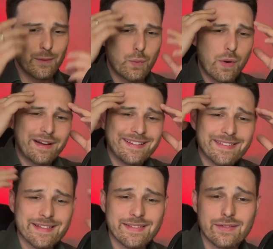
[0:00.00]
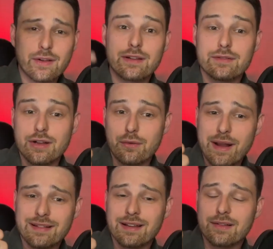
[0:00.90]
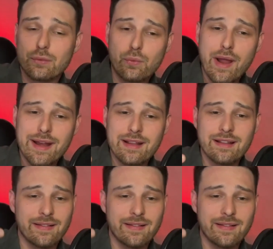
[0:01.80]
What is this? It's not even directing, it's writing,